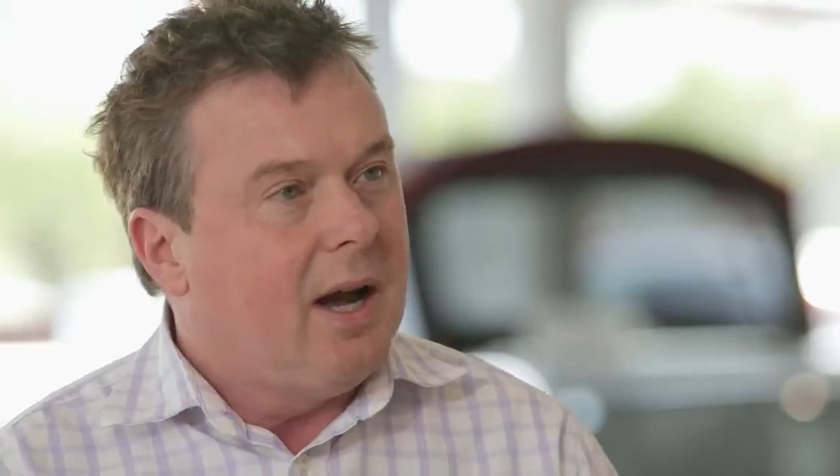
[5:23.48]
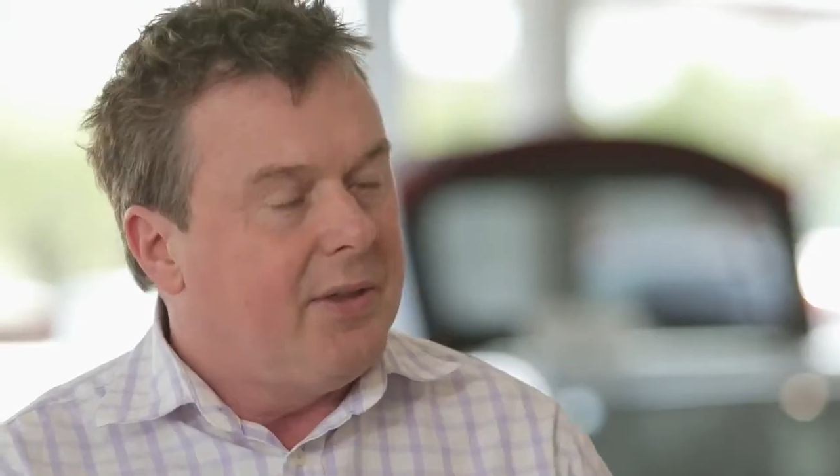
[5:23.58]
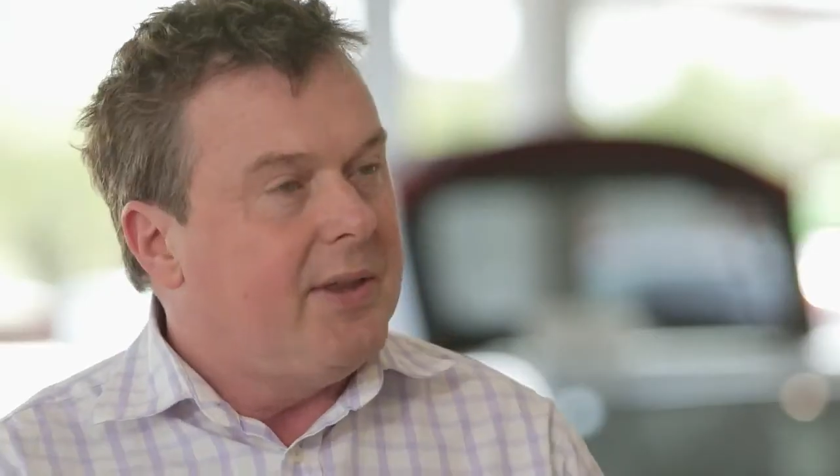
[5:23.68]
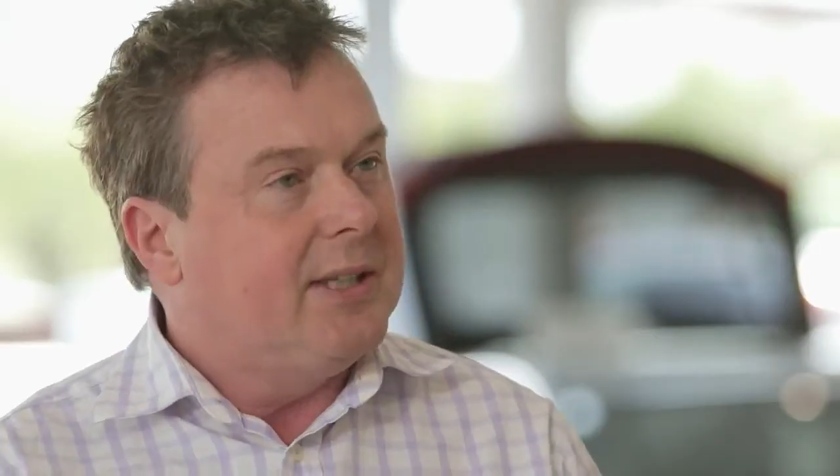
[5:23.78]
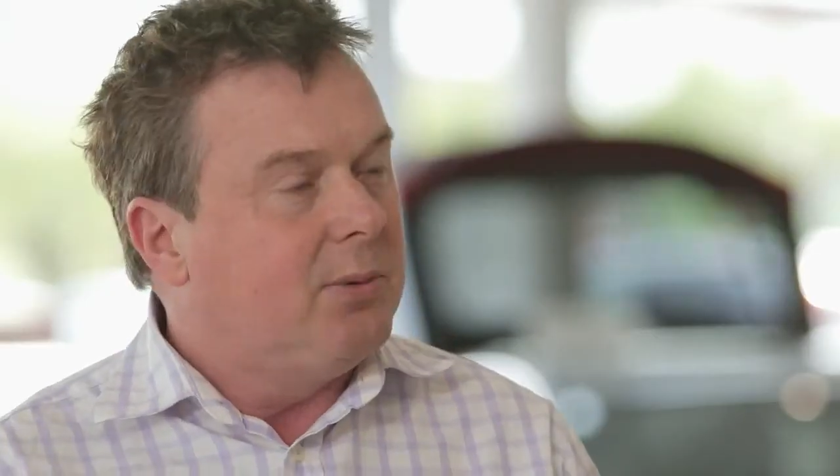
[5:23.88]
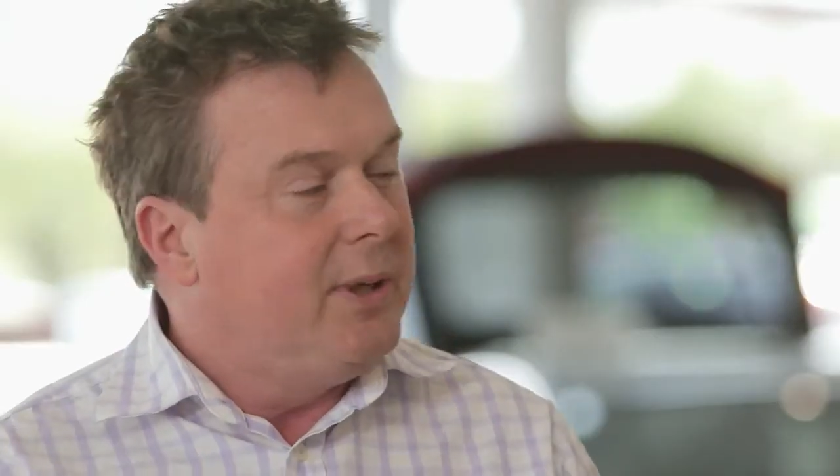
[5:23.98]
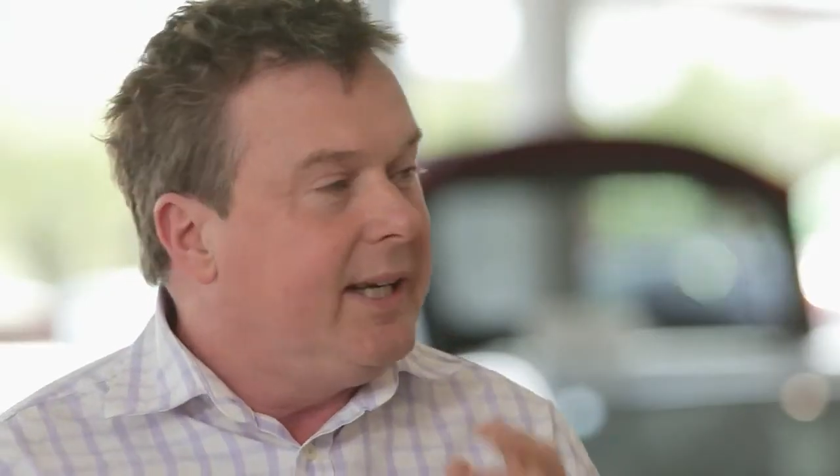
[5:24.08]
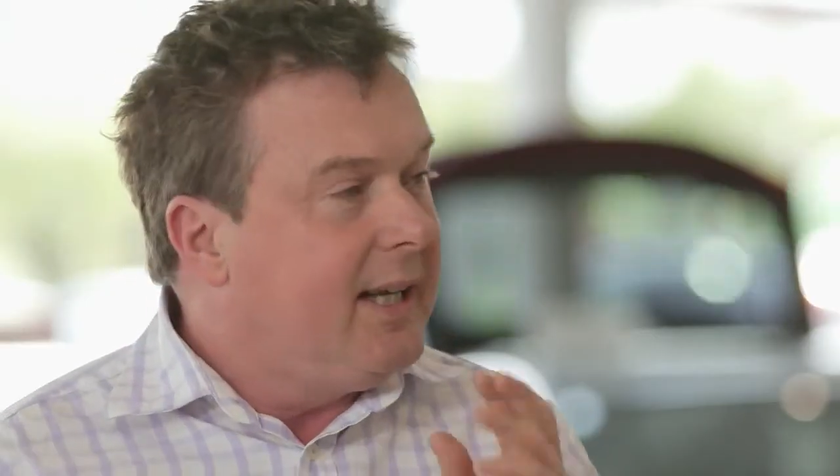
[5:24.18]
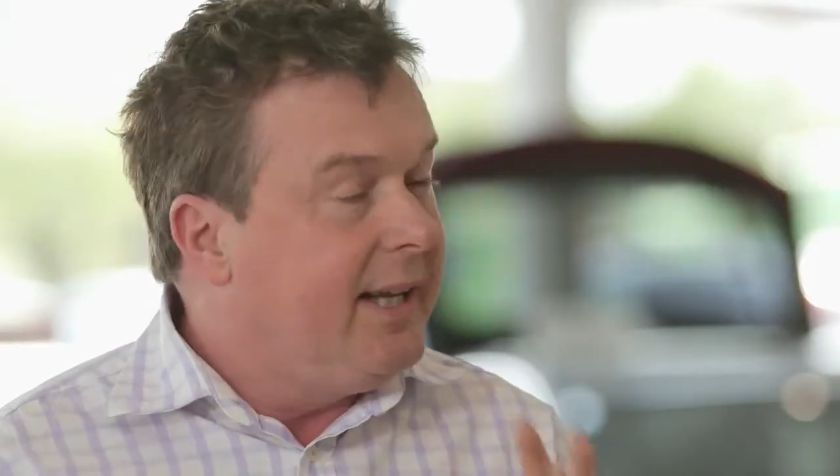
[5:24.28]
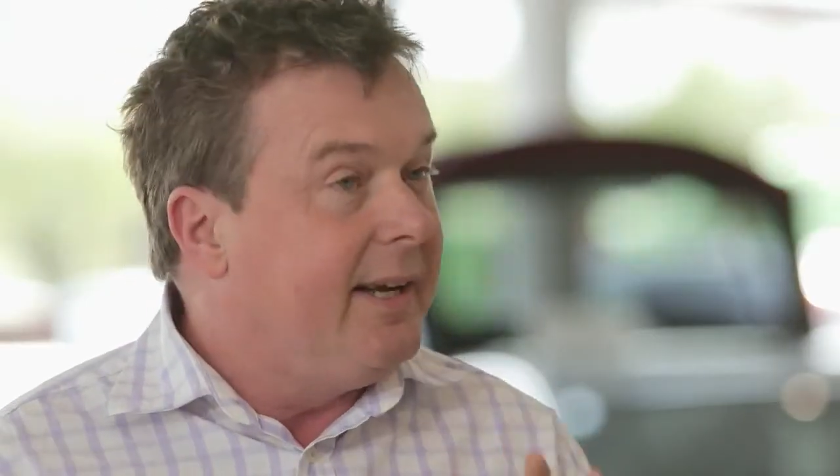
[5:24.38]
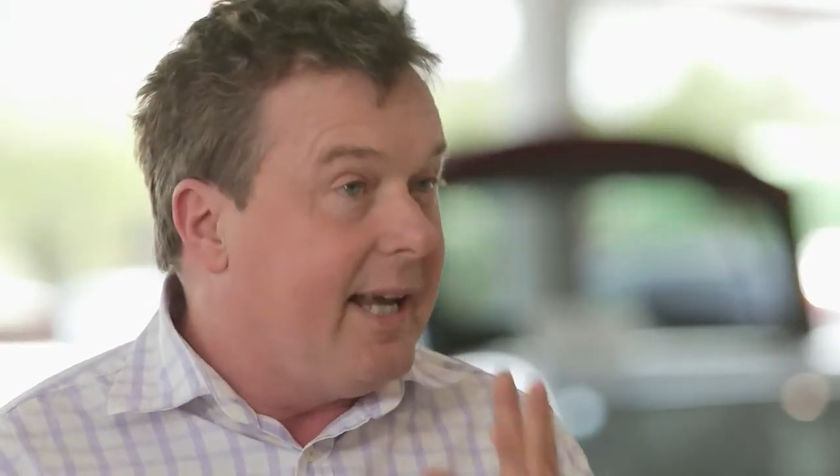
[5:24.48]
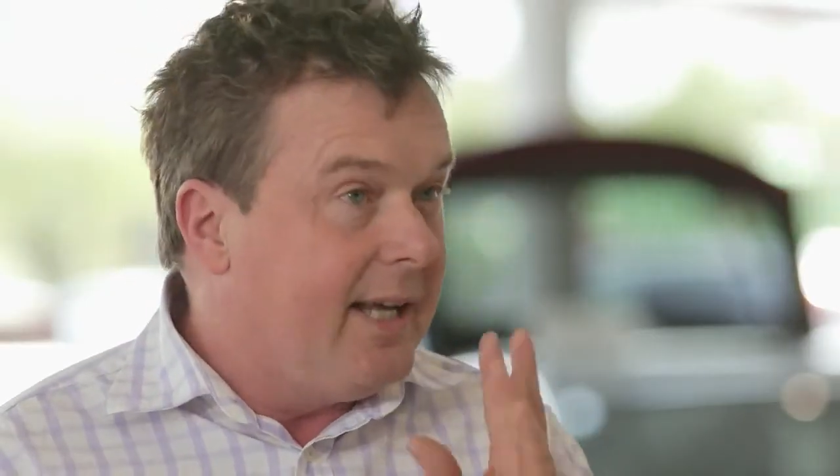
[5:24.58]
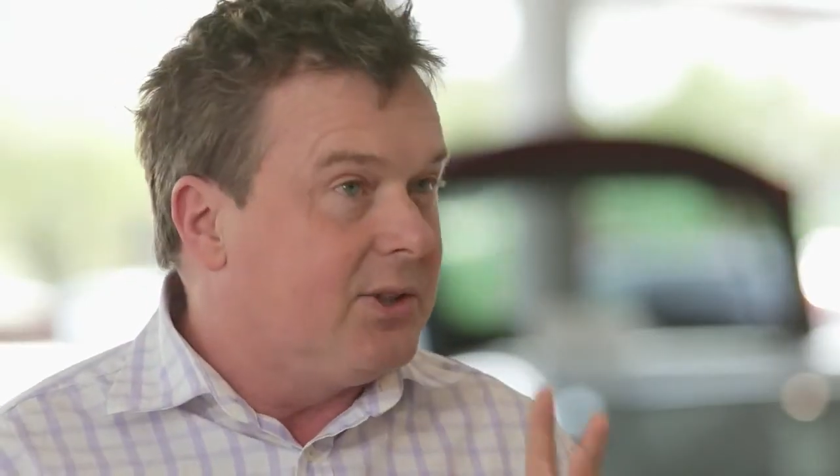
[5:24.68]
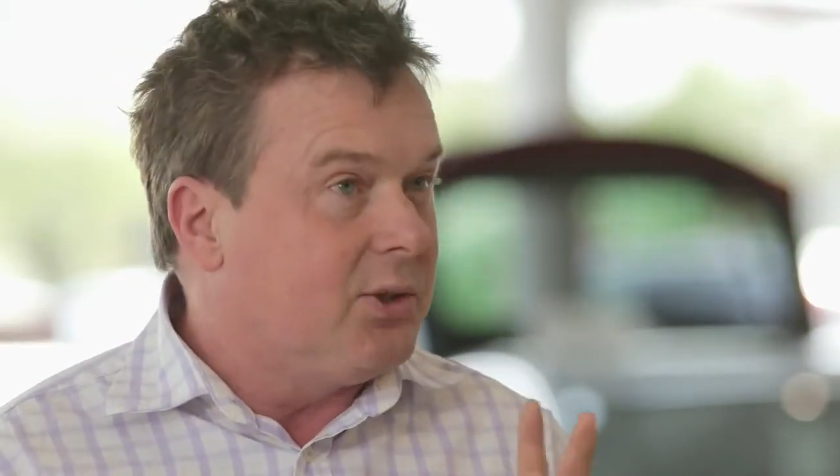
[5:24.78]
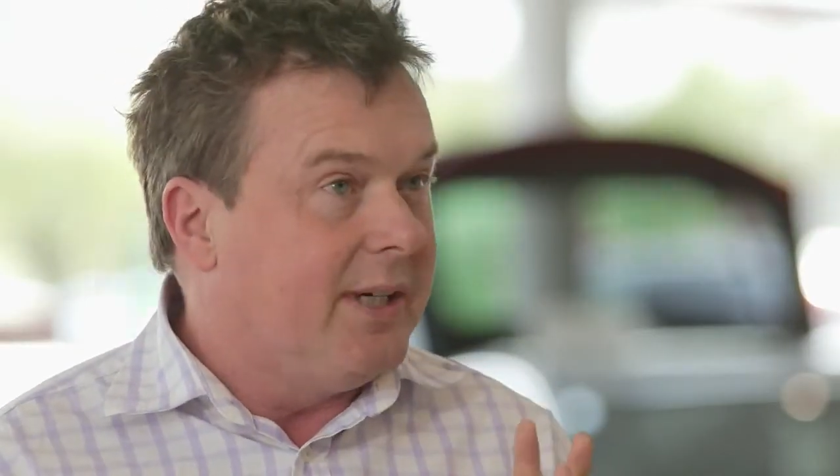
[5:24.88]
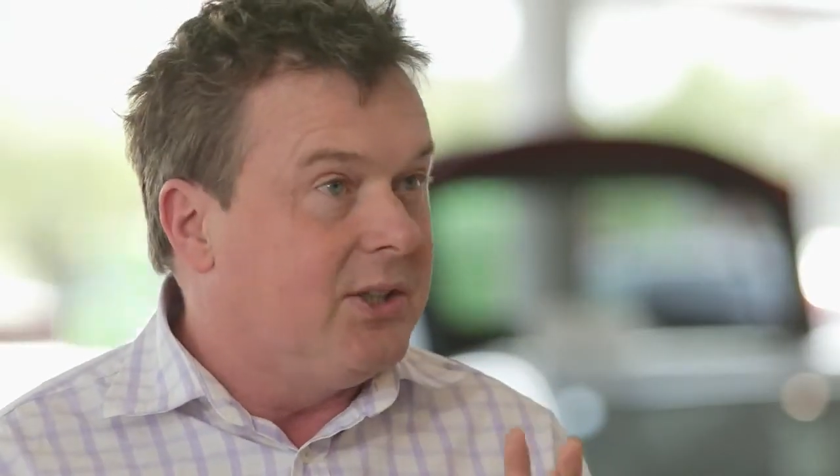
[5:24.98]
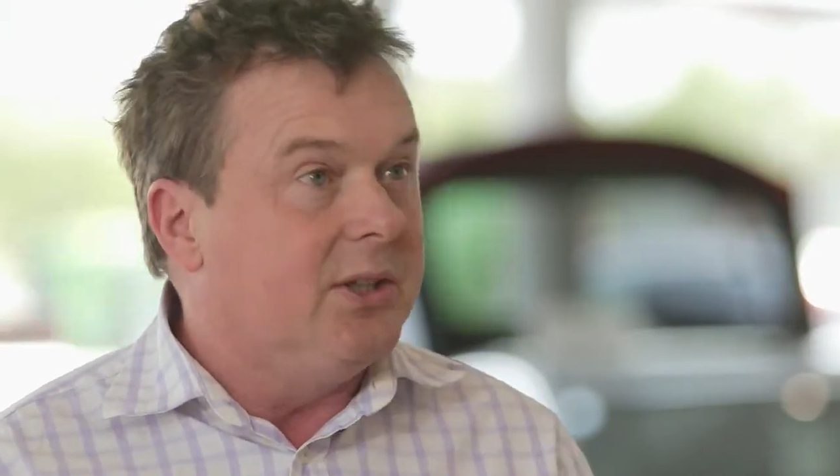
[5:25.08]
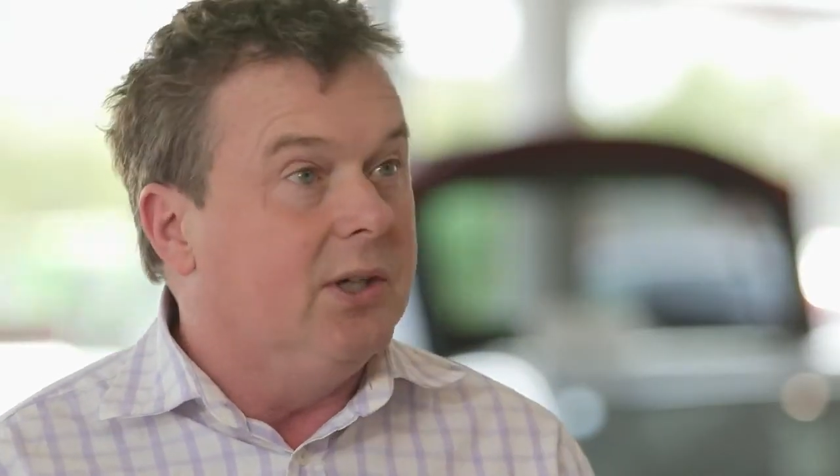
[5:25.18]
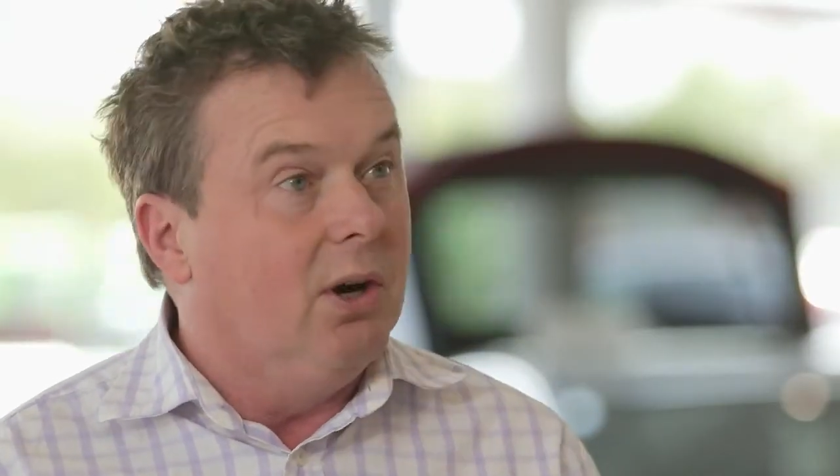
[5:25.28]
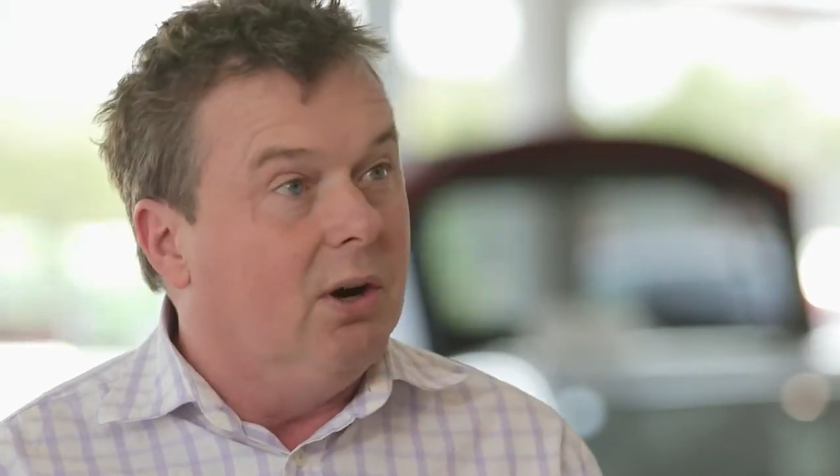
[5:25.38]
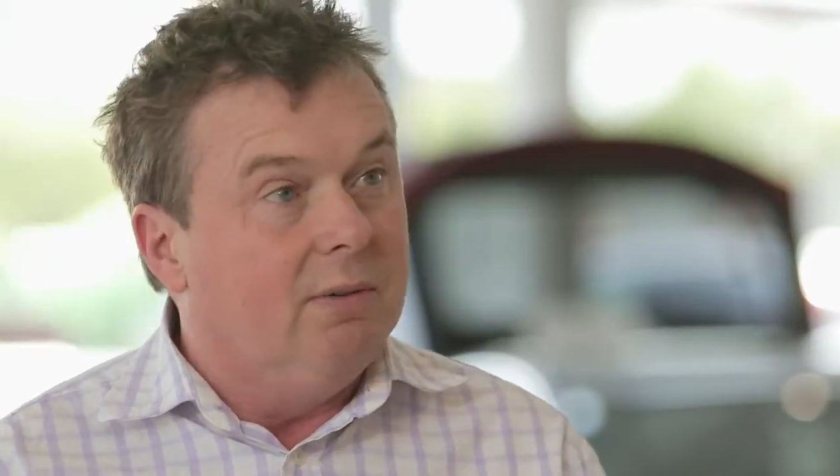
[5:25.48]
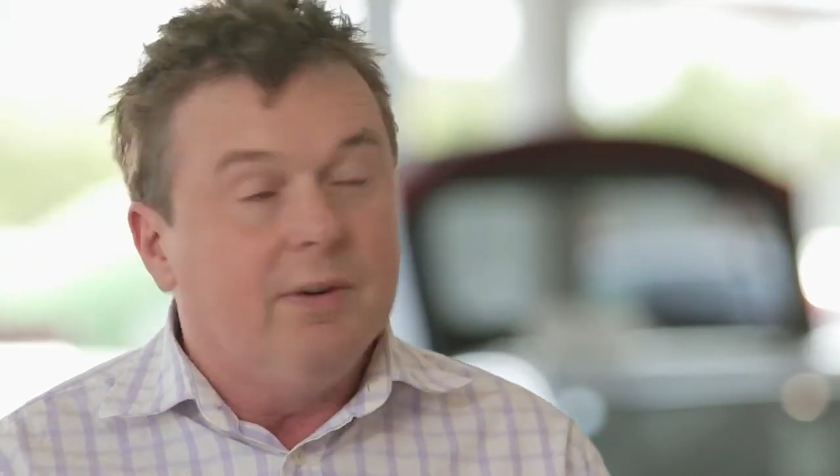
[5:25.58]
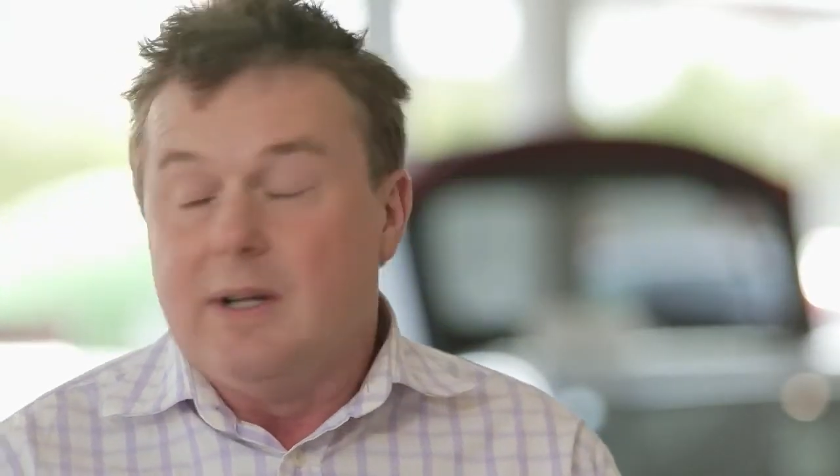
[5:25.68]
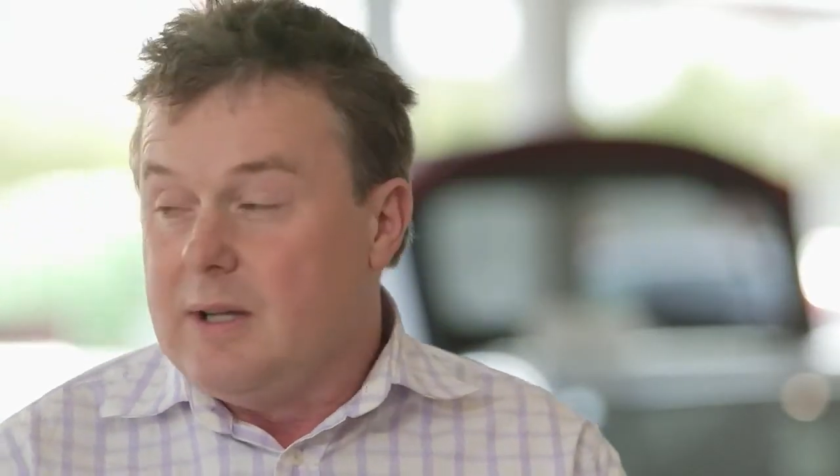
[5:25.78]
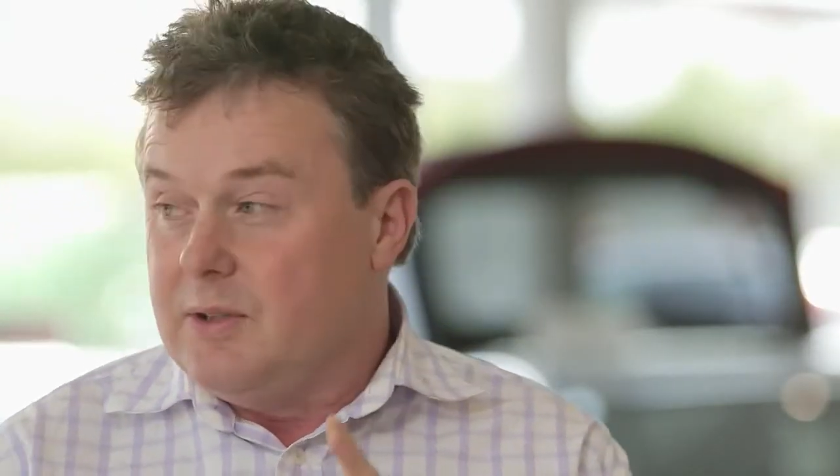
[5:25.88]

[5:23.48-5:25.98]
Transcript: I think that's a really clear illustration of